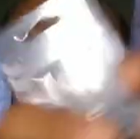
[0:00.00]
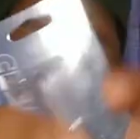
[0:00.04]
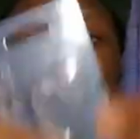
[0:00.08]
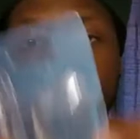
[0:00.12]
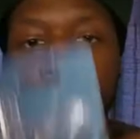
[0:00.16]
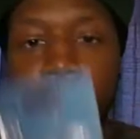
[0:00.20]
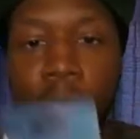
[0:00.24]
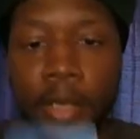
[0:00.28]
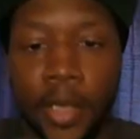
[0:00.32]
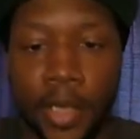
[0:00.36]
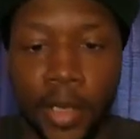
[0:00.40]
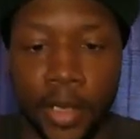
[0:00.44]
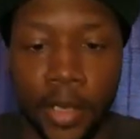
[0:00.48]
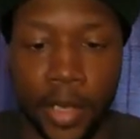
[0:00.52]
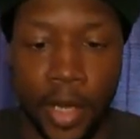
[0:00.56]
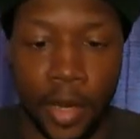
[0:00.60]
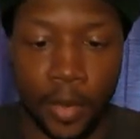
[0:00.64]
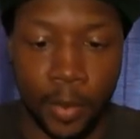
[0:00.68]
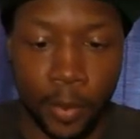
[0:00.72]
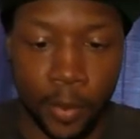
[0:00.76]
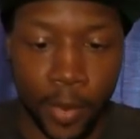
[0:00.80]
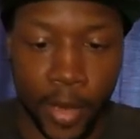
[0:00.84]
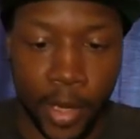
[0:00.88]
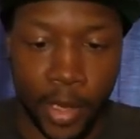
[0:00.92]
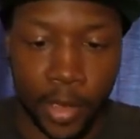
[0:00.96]
We'll get it out
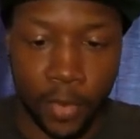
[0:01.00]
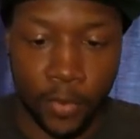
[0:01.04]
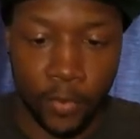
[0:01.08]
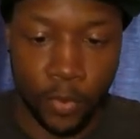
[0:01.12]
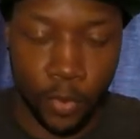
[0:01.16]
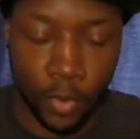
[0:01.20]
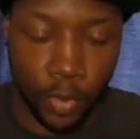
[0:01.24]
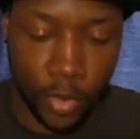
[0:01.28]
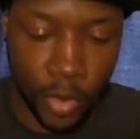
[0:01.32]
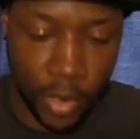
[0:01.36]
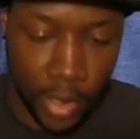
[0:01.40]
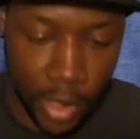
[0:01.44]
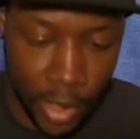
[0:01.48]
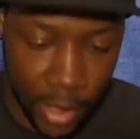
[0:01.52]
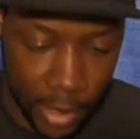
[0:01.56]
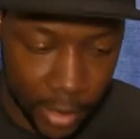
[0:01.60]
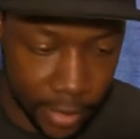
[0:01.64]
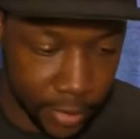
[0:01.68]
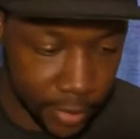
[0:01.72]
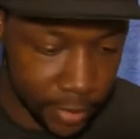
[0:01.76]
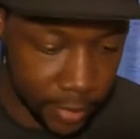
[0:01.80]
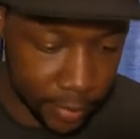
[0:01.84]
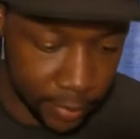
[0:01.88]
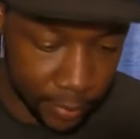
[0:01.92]
the package for you guys.